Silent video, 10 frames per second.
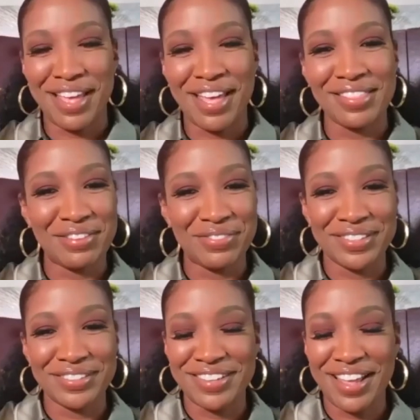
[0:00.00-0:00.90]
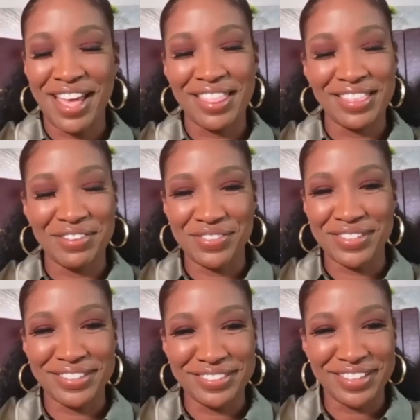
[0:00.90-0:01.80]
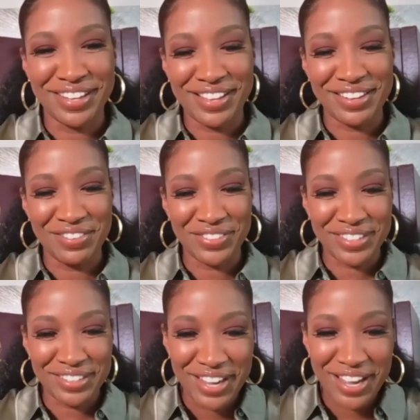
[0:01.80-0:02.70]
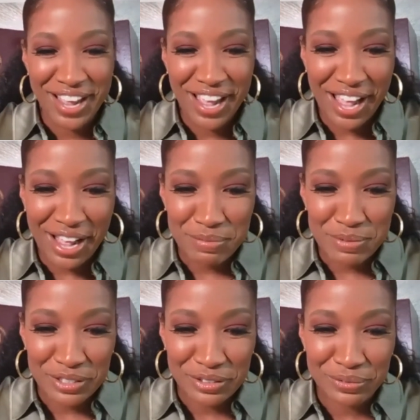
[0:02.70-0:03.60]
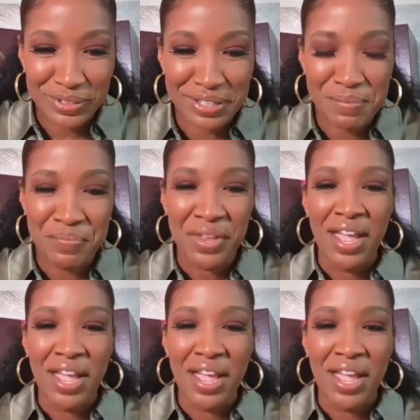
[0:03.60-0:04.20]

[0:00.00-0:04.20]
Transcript: I love it. I love it. I love it. Absolutely.